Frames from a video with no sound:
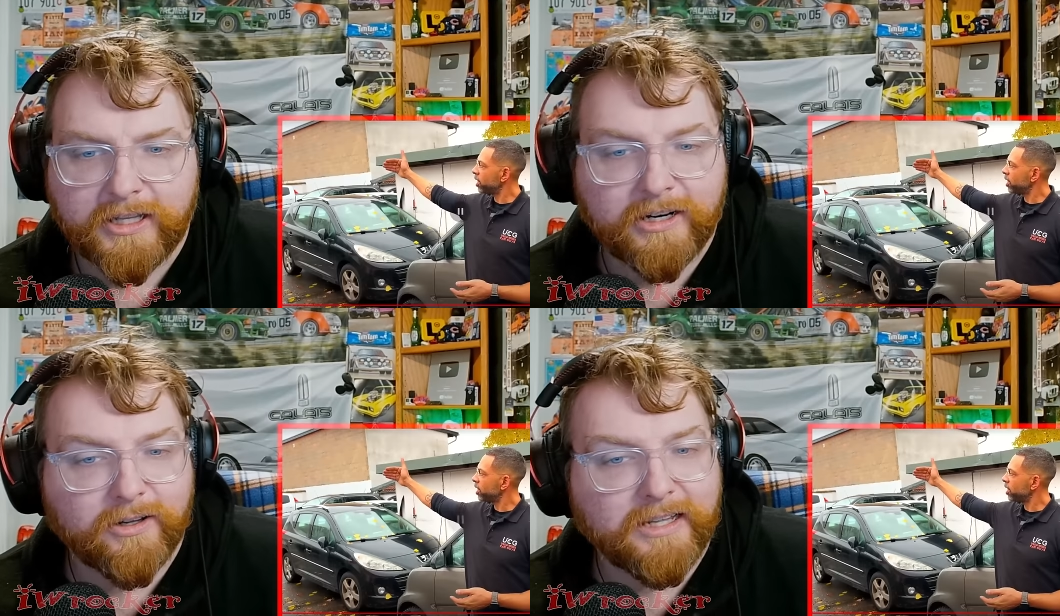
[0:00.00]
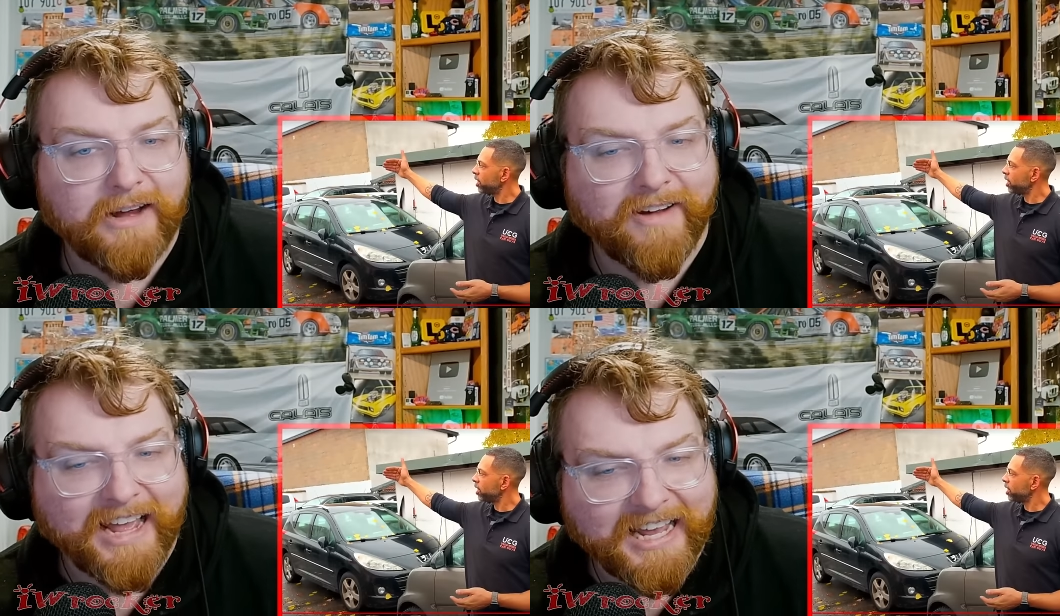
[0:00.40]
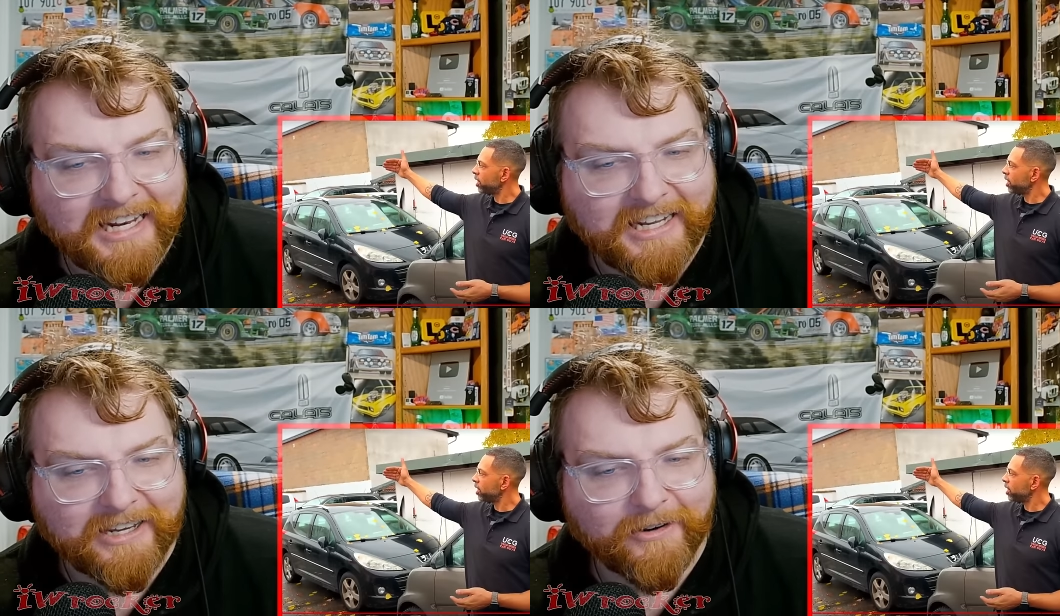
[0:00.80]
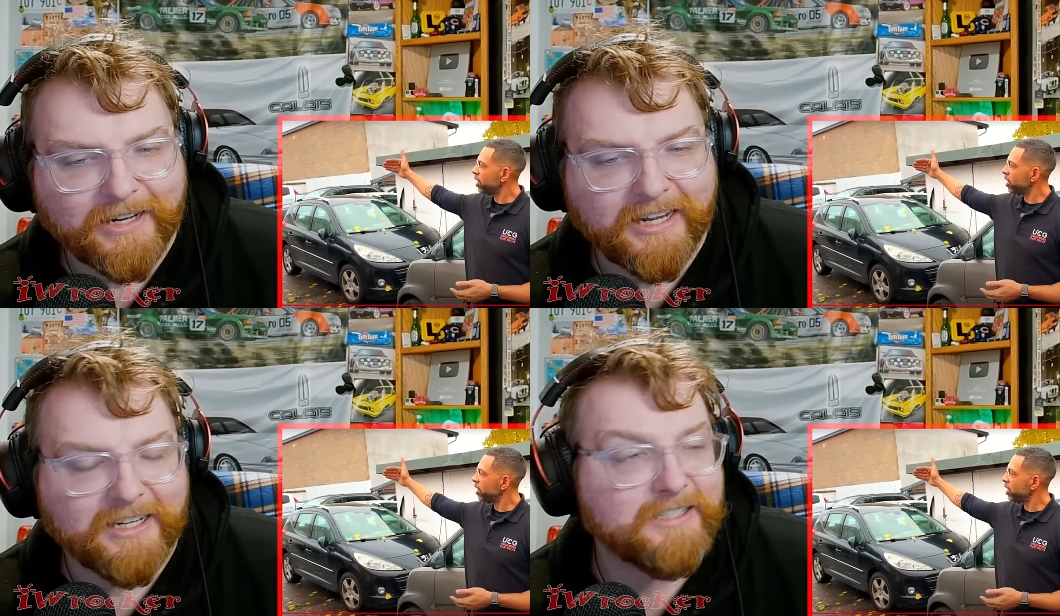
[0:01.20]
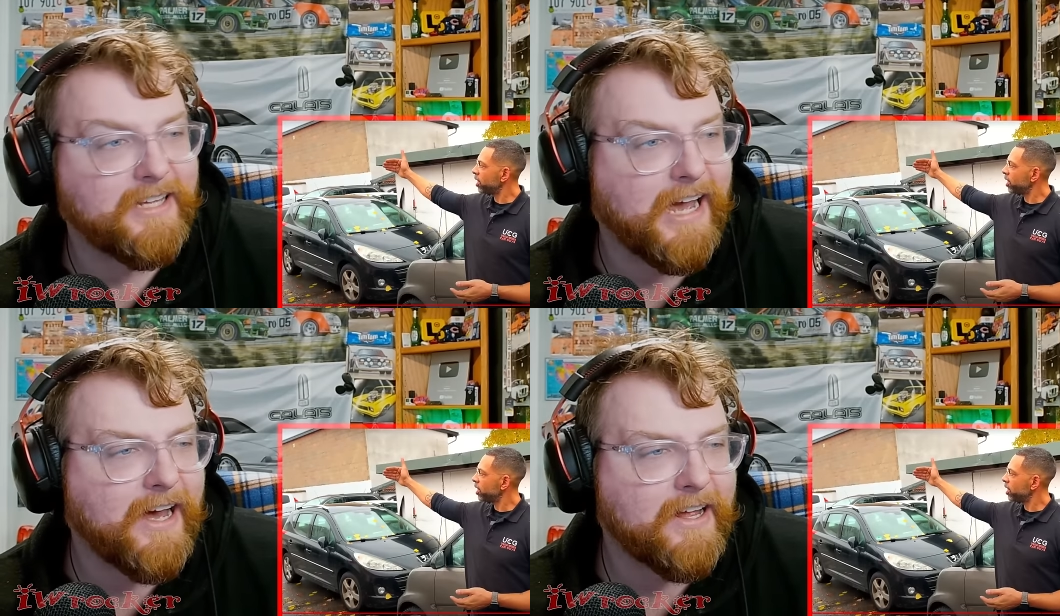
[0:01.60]
Speaker 1: They don't allow any. Okay, because
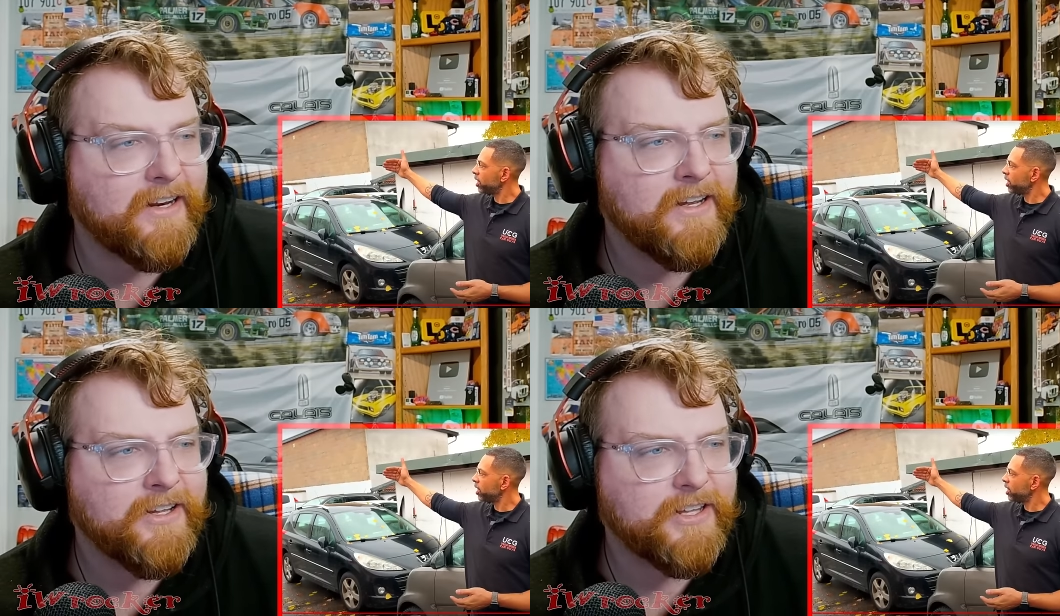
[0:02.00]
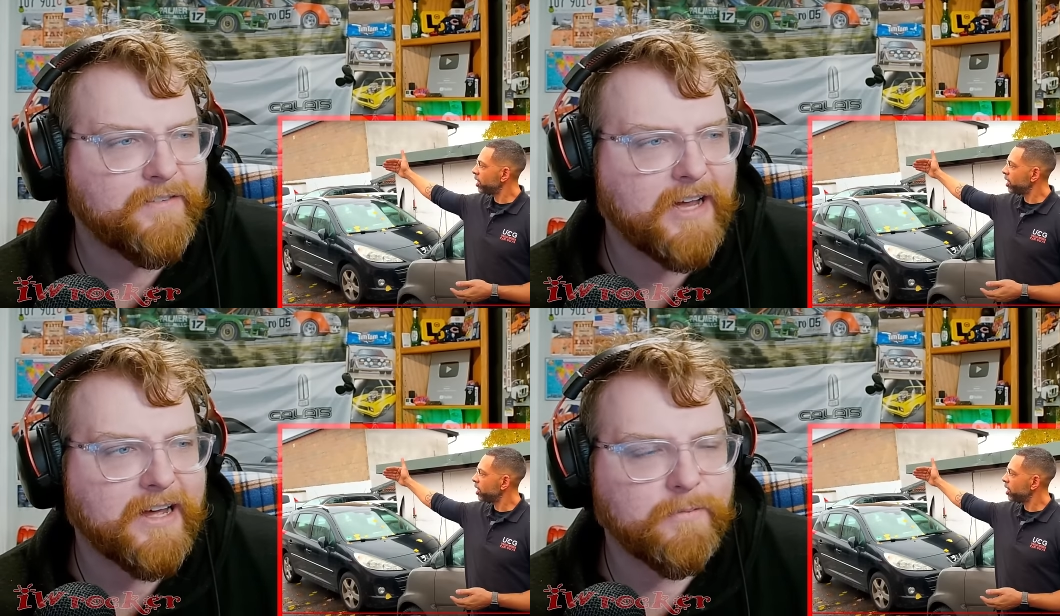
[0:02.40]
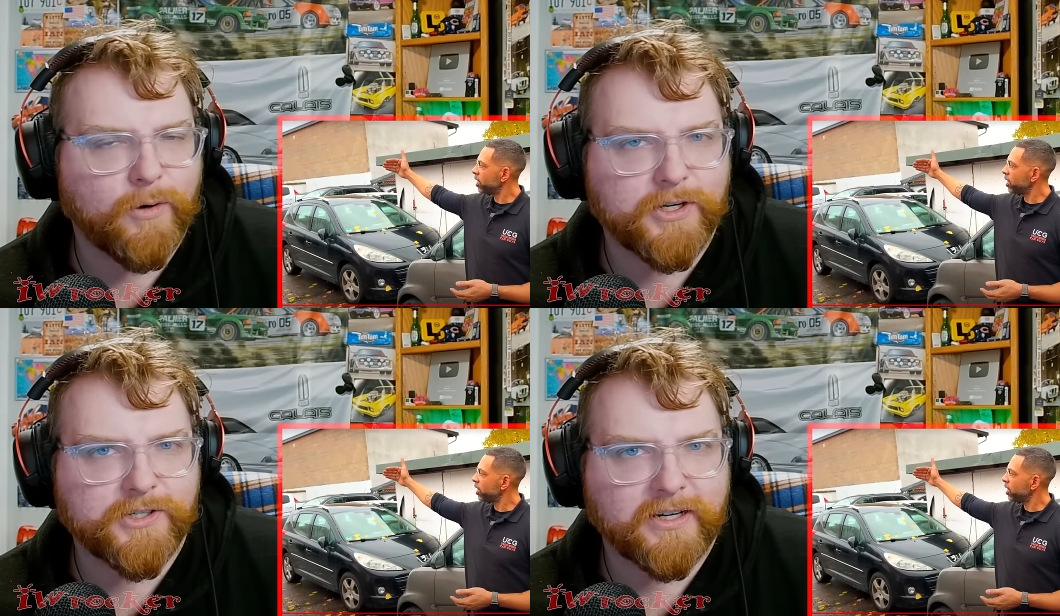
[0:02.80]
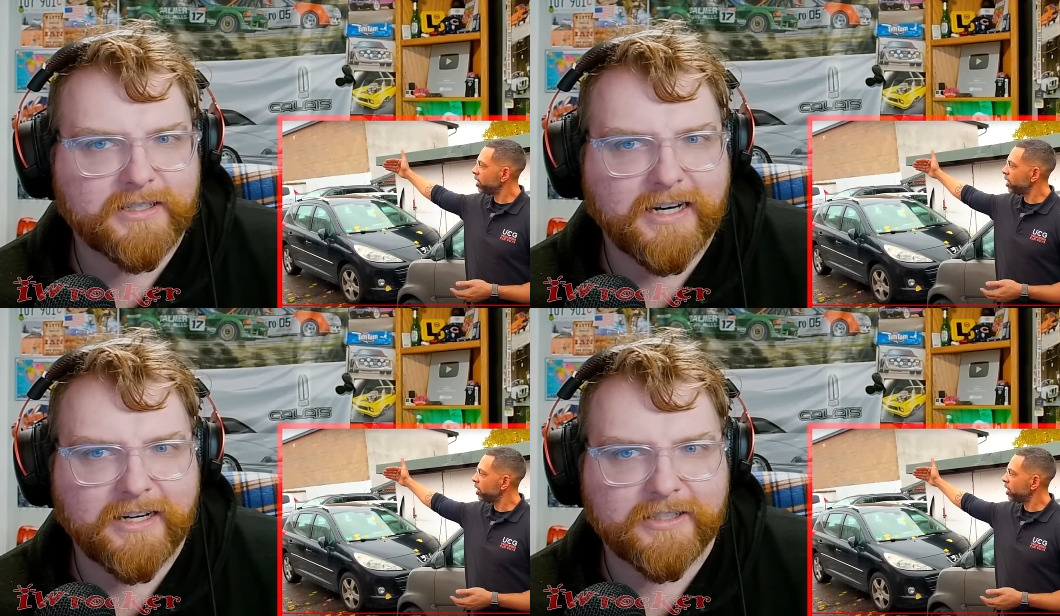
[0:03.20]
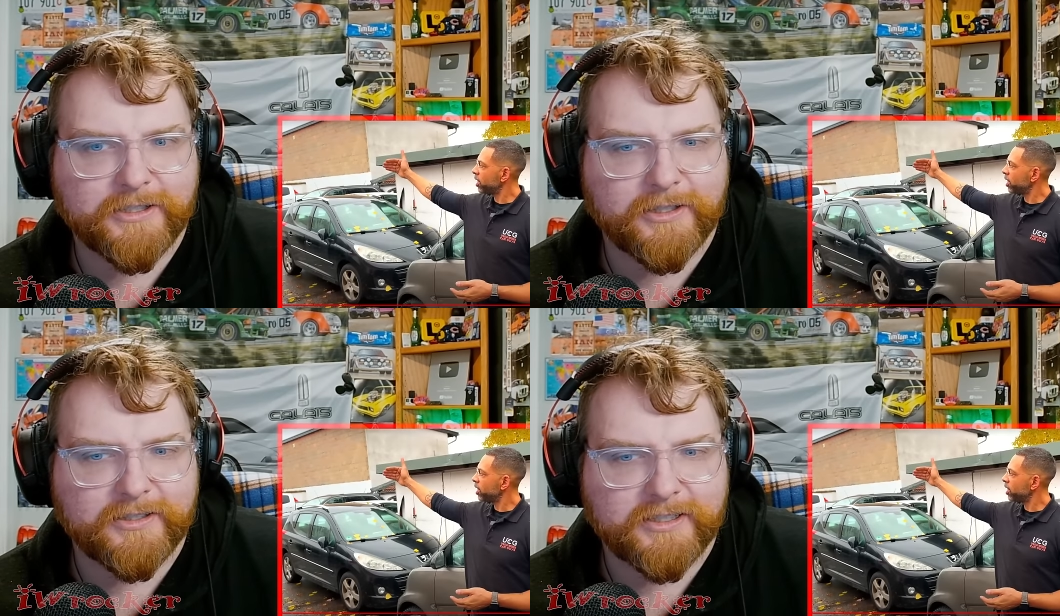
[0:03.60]
that they've gotten more strict on in
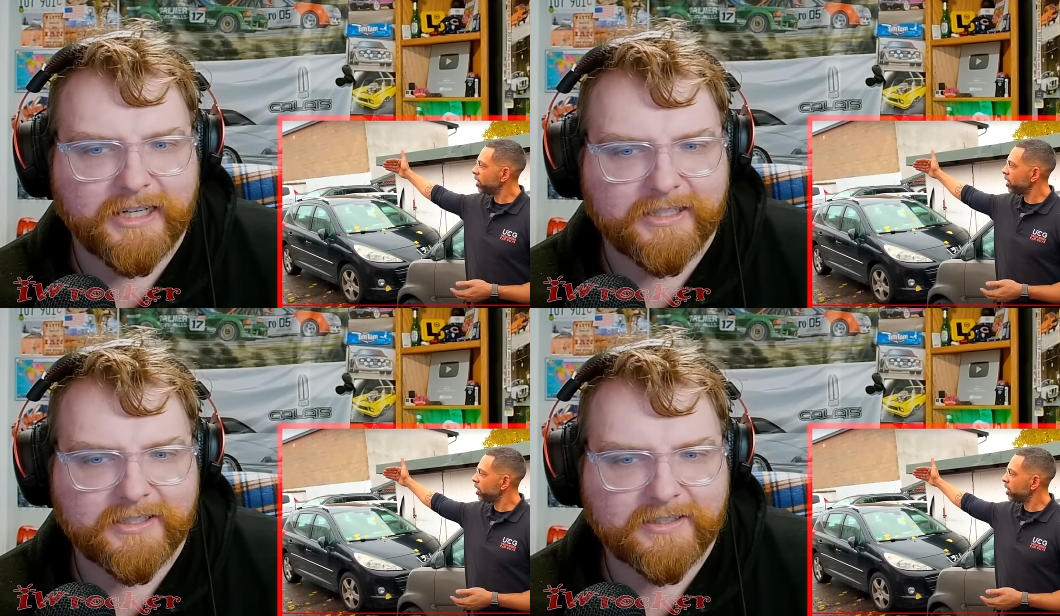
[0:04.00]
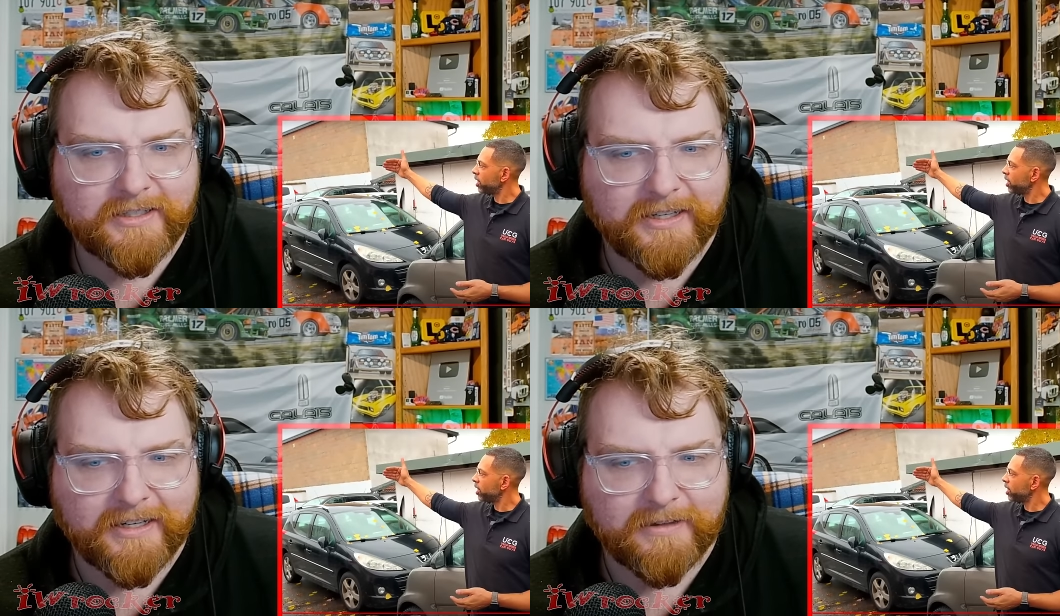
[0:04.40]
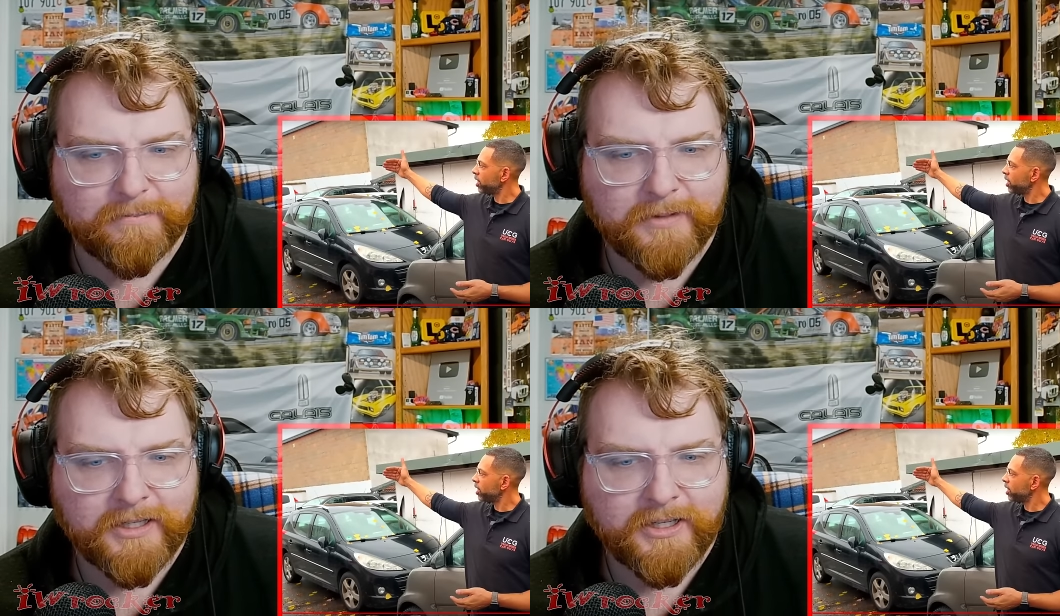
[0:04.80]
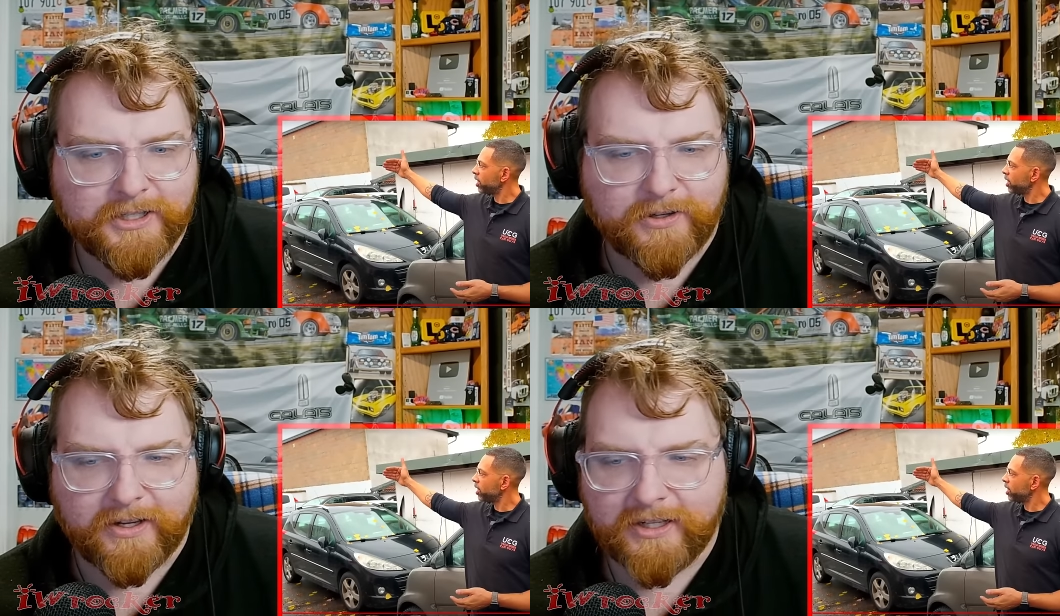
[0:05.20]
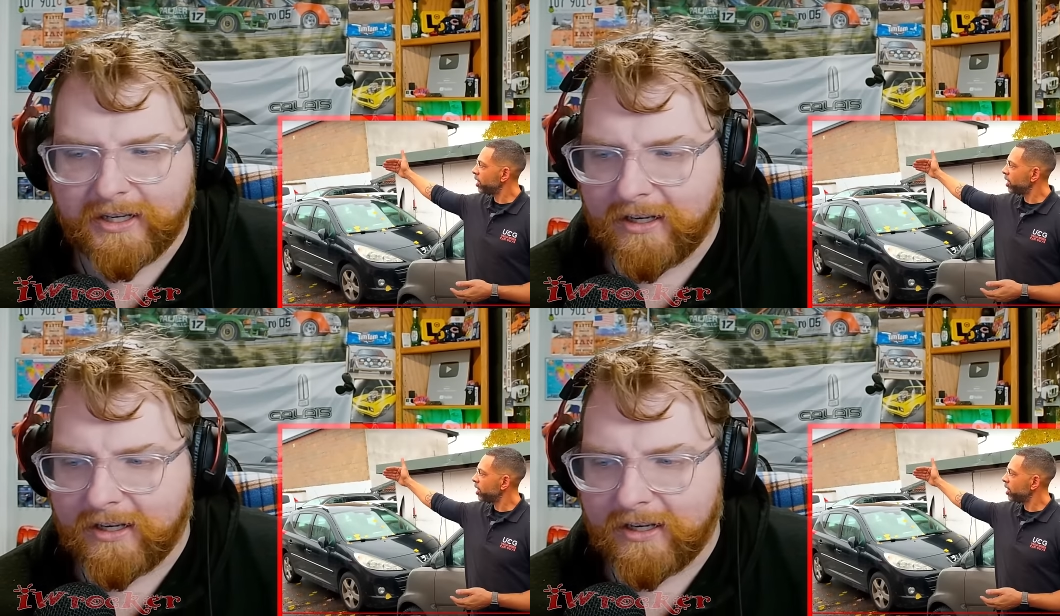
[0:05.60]
certain states. So I think in